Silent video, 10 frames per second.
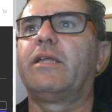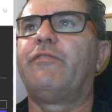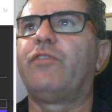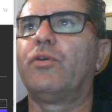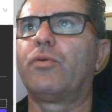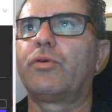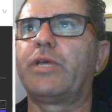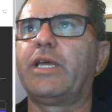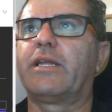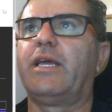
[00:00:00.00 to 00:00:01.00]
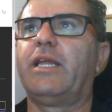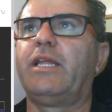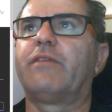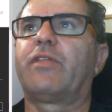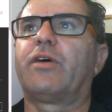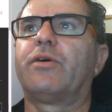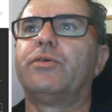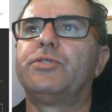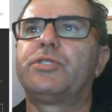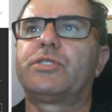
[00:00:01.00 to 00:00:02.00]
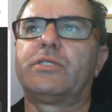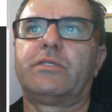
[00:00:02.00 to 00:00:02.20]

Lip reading: if you're looking at any of those